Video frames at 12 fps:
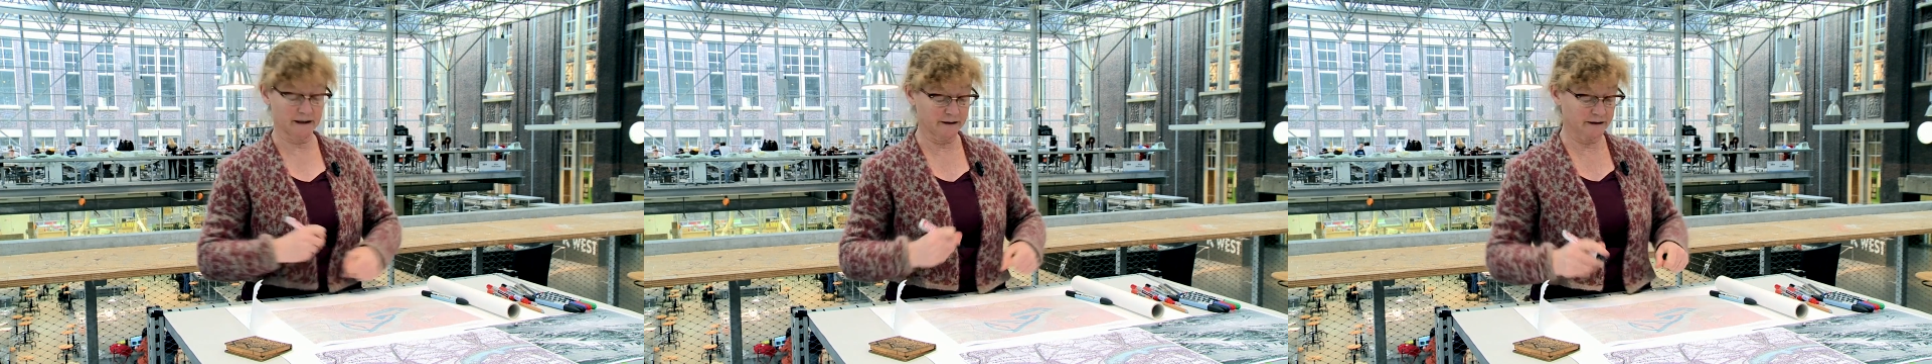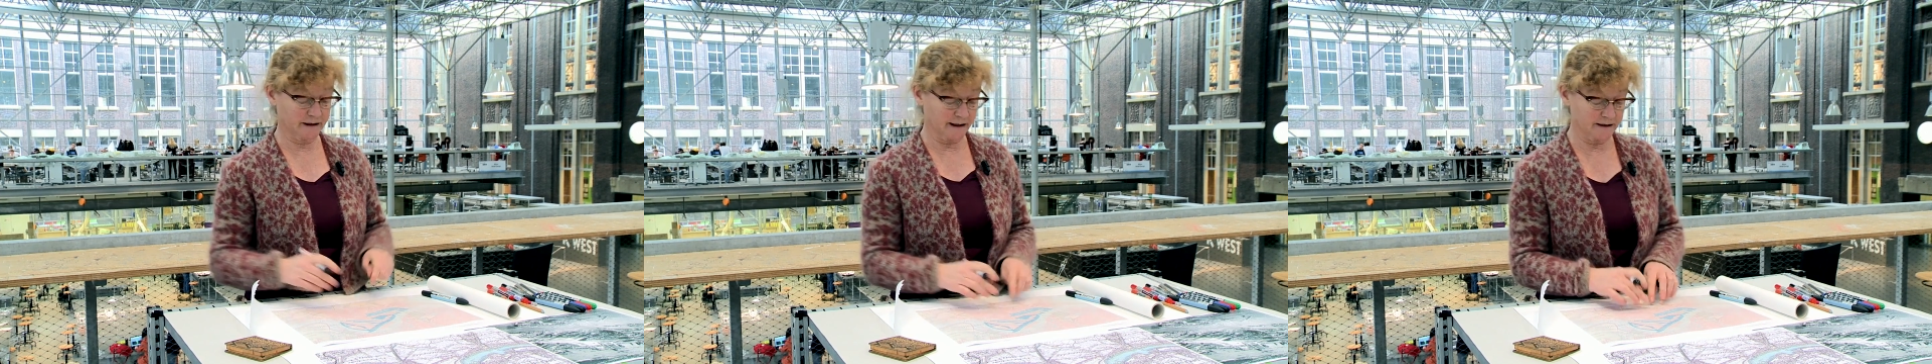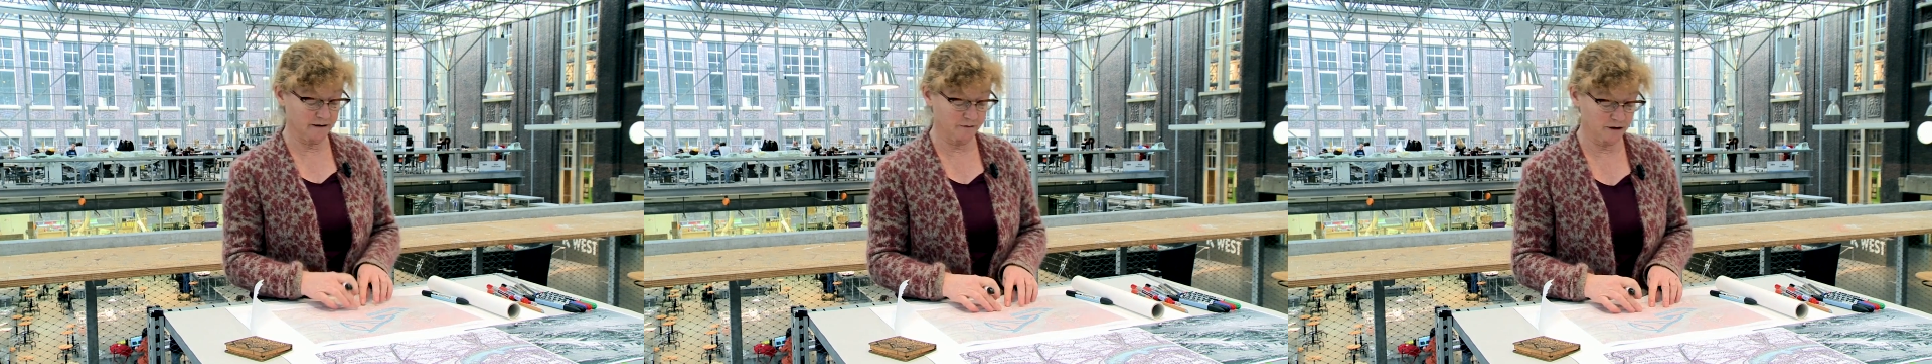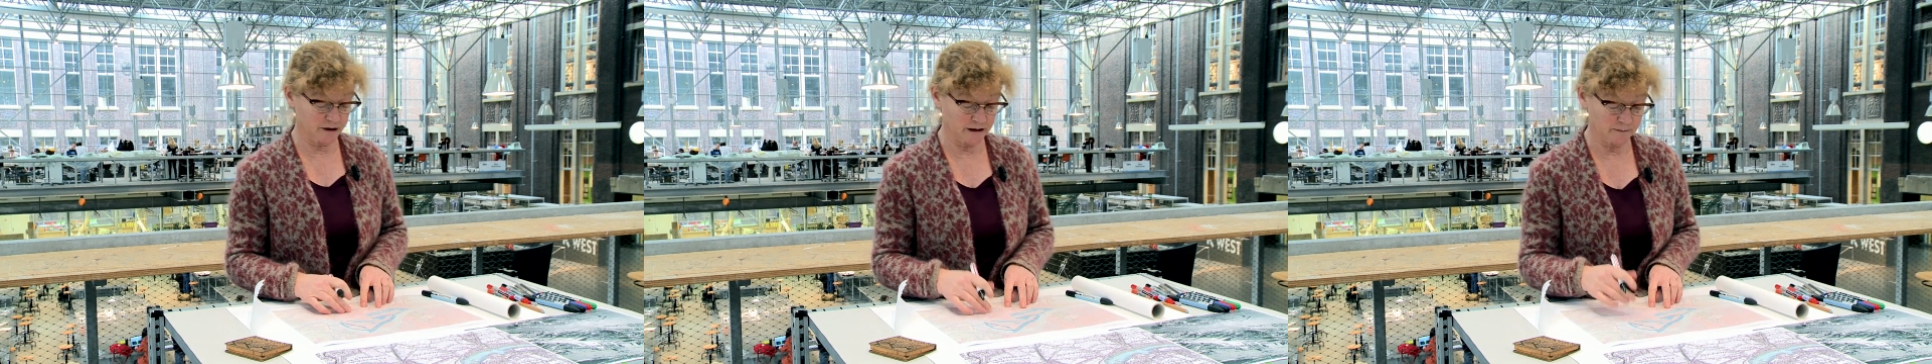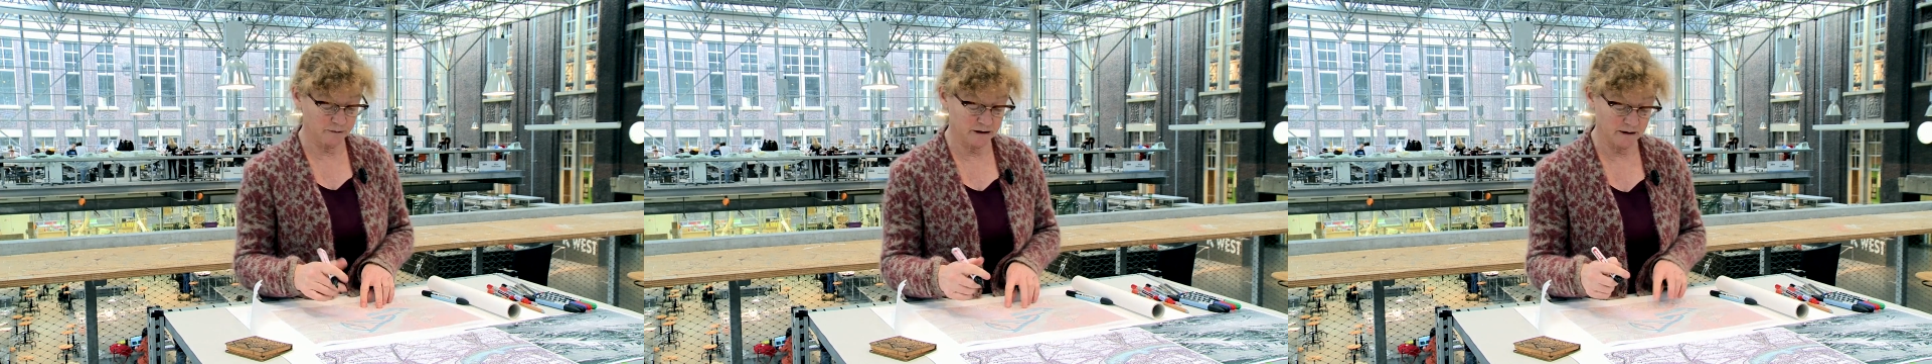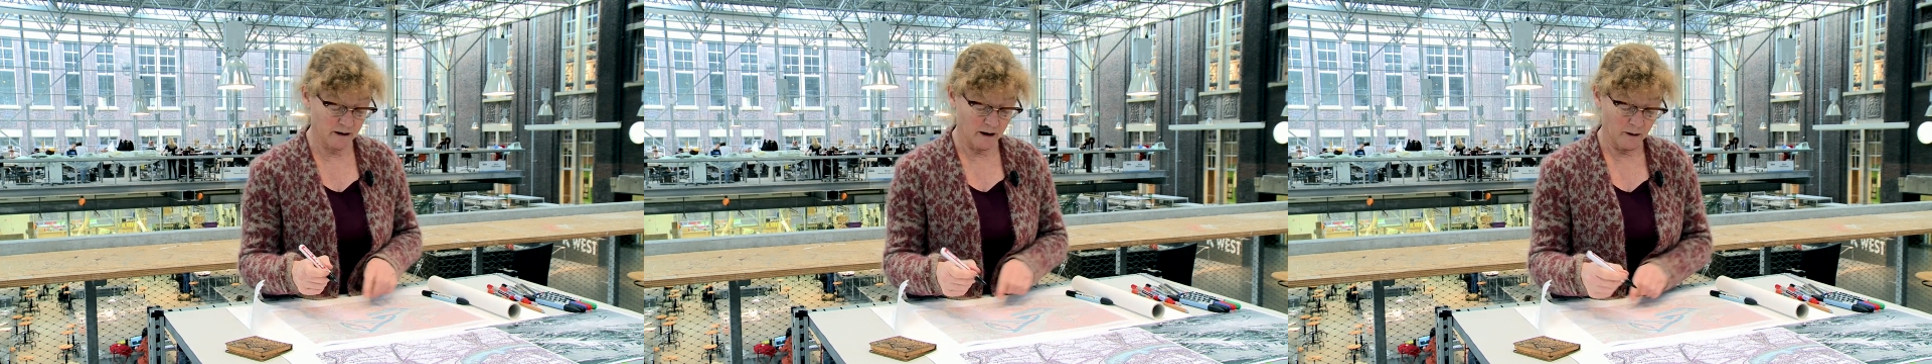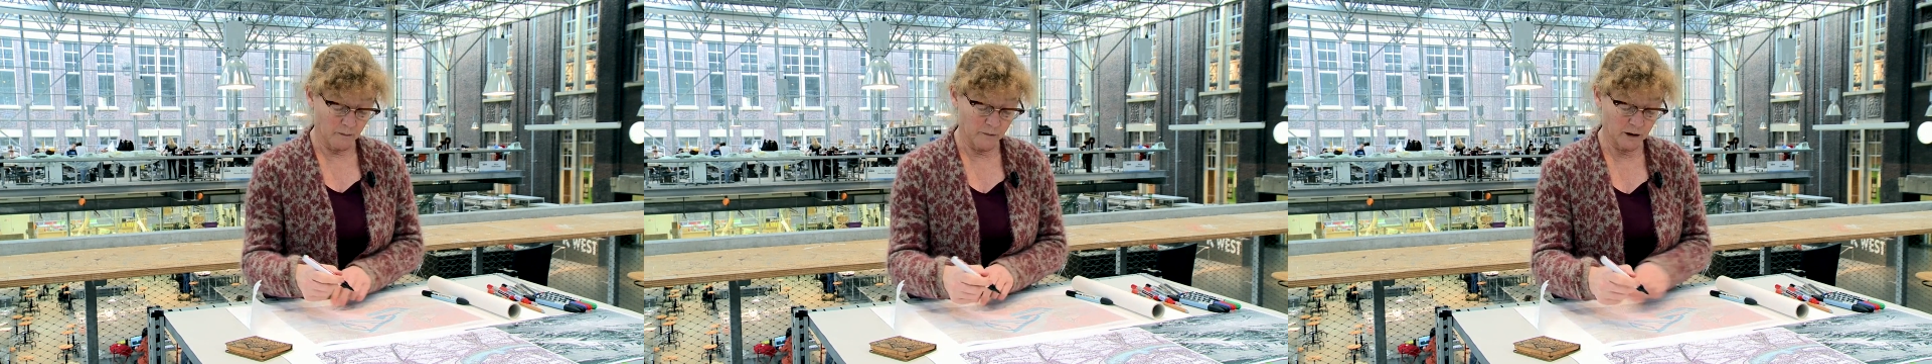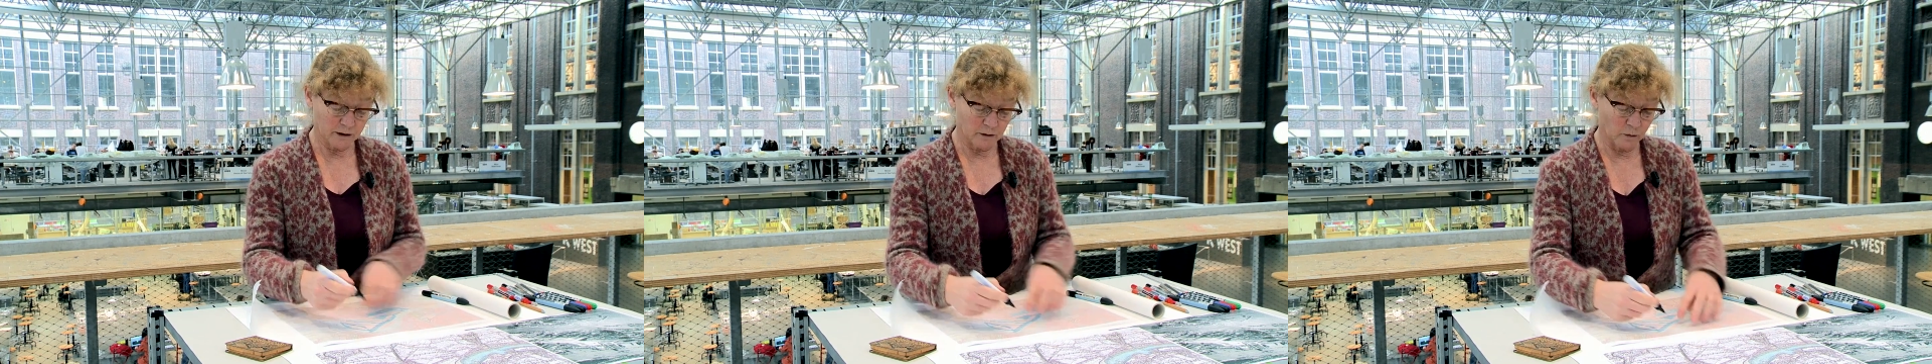and the size of the ships,
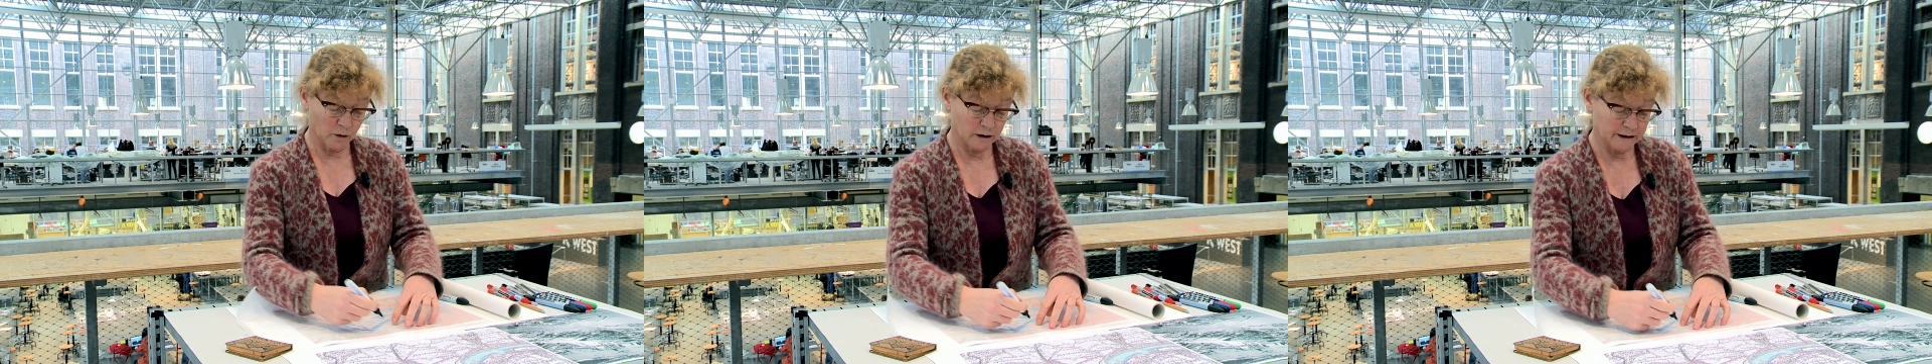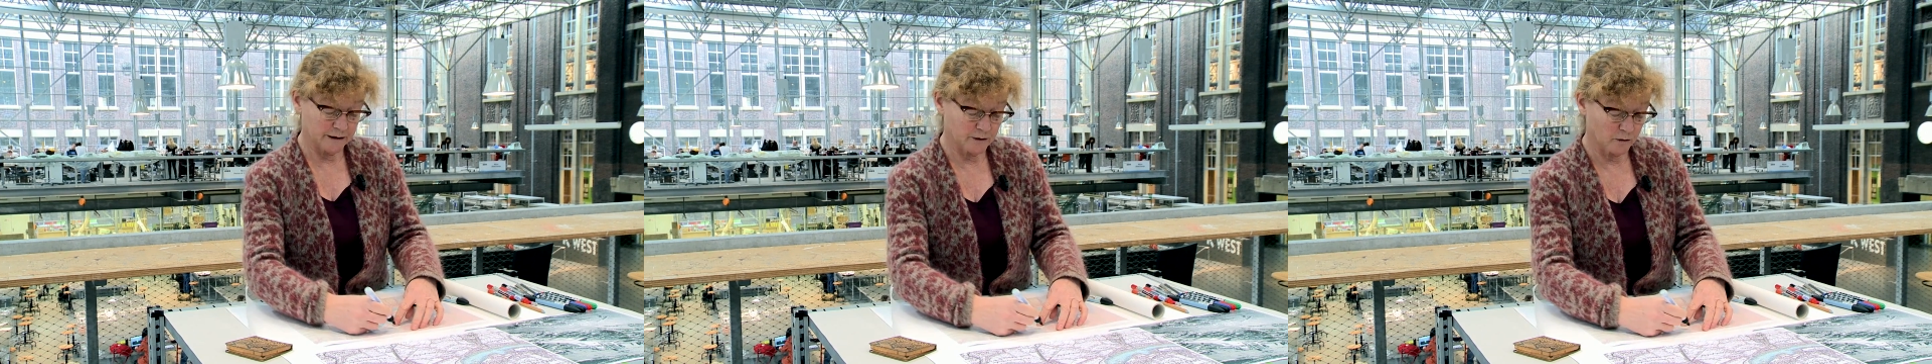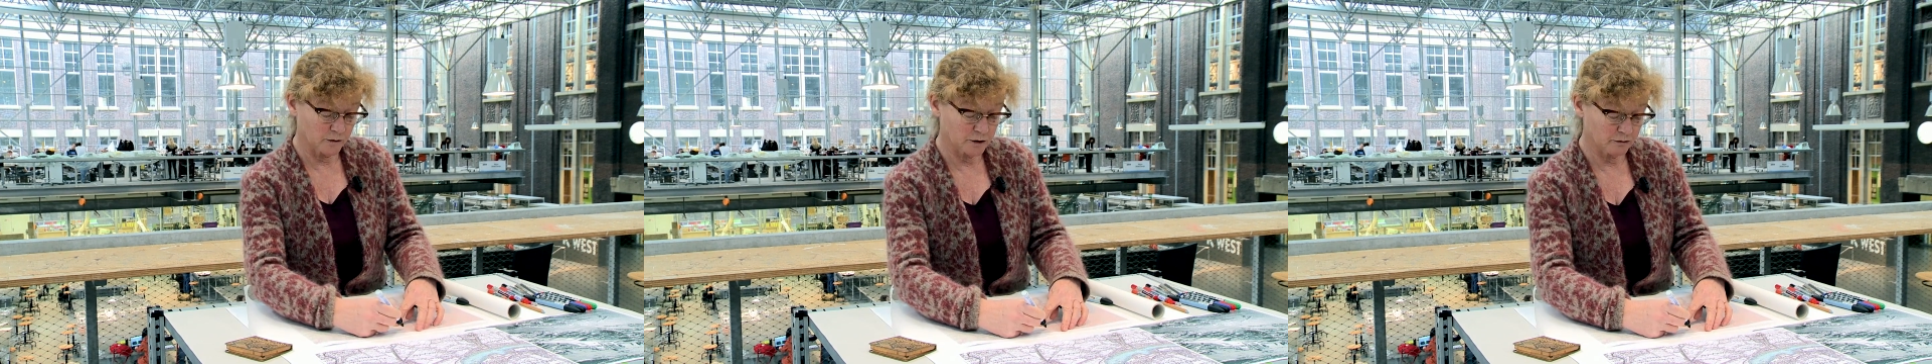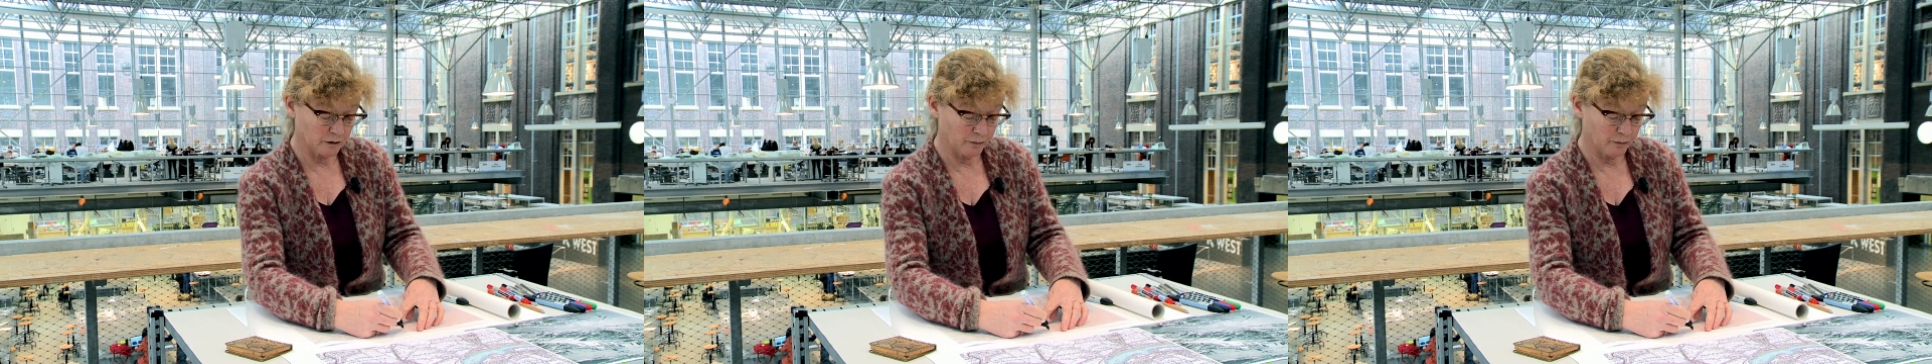but what is also